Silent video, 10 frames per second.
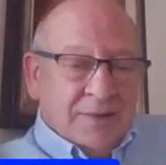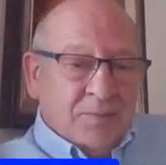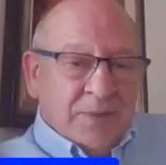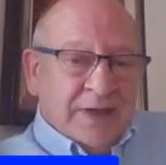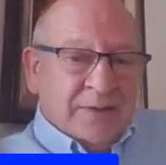
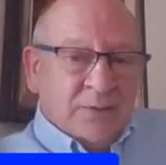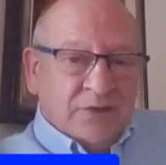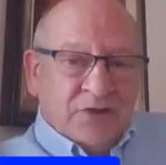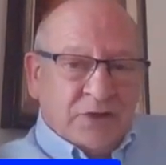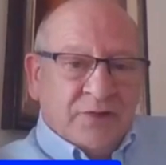Mine
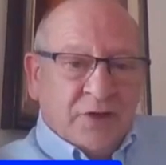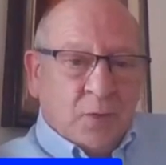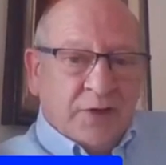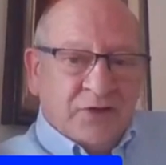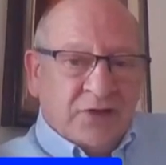was sort of a
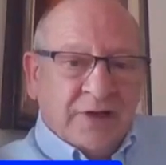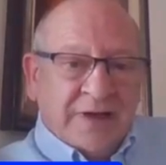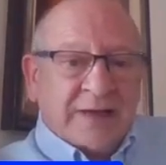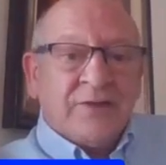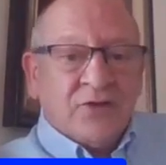question and
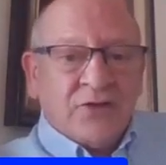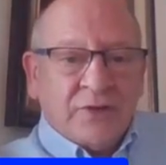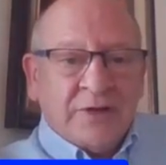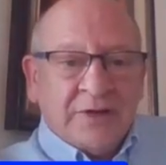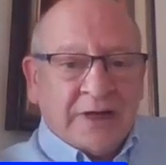
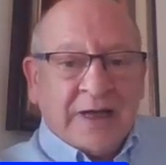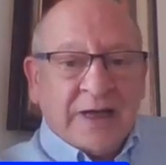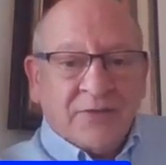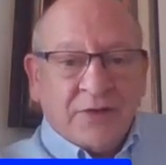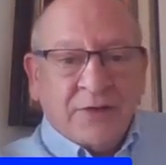answer, and then
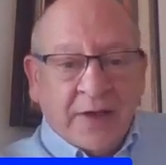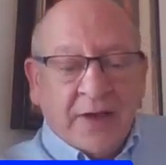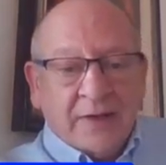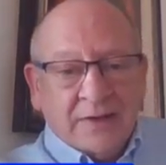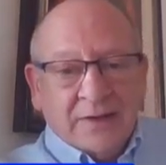after
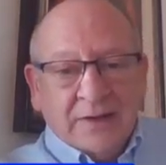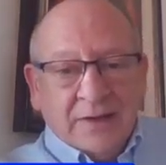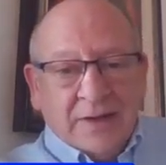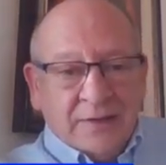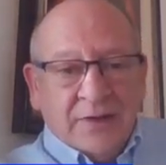that,
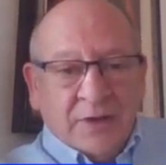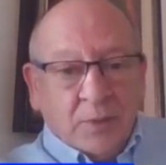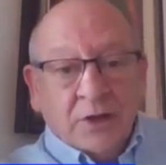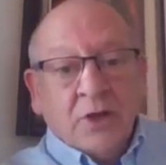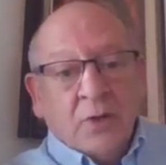they
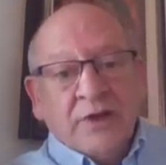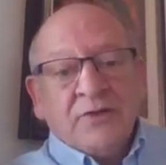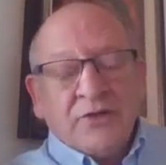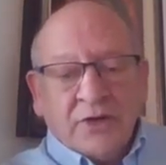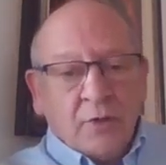were going
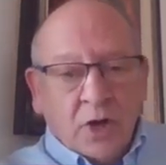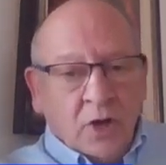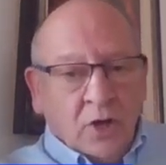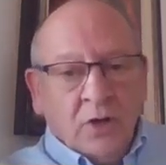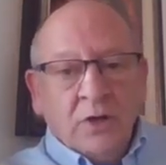through
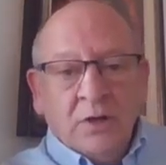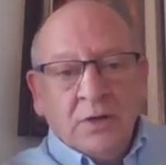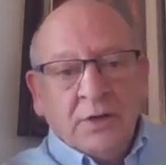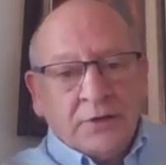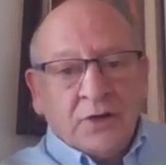all the